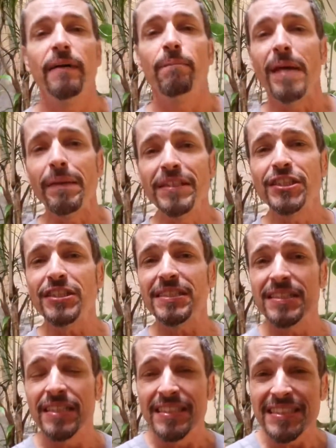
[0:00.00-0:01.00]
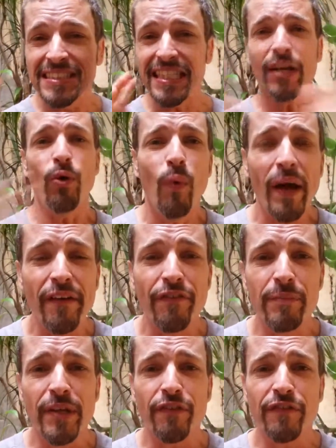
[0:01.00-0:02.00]
Maybe just stay away
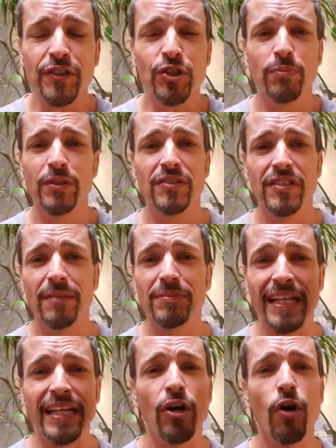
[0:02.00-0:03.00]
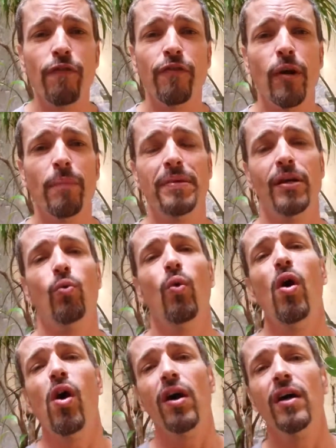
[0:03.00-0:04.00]
from the official museums and go for a big
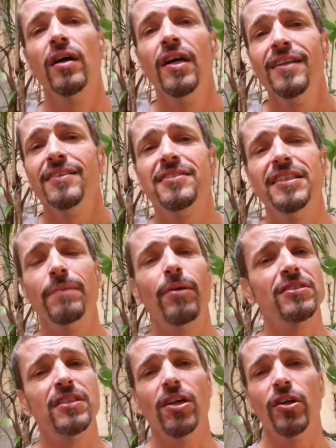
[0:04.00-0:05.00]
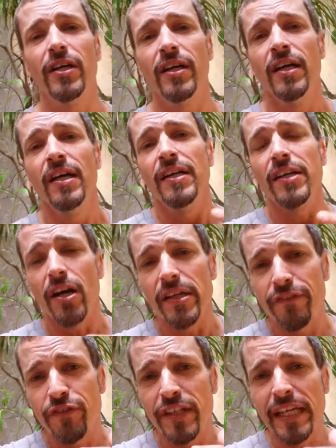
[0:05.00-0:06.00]
walk. The city of Barcelona,
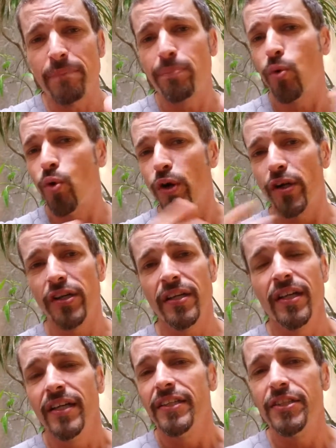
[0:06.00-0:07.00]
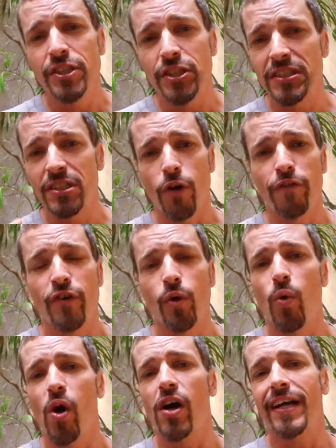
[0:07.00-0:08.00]
if you get bored, you just go for a
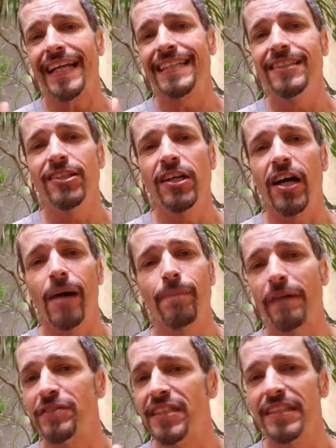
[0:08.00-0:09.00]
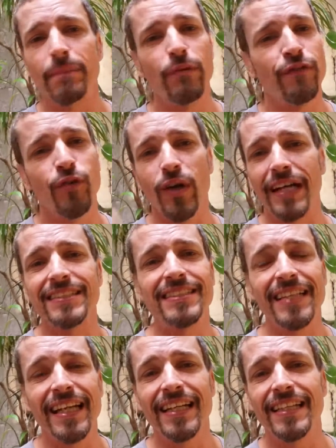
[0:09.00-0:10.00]
walk and look up. I've said that before, I'll
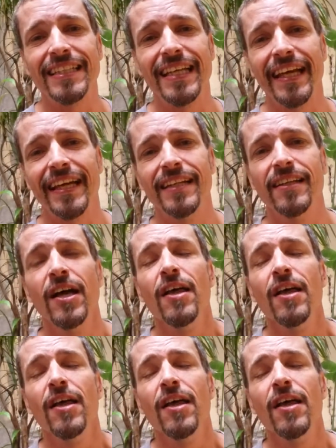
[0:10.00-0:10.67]
say it again.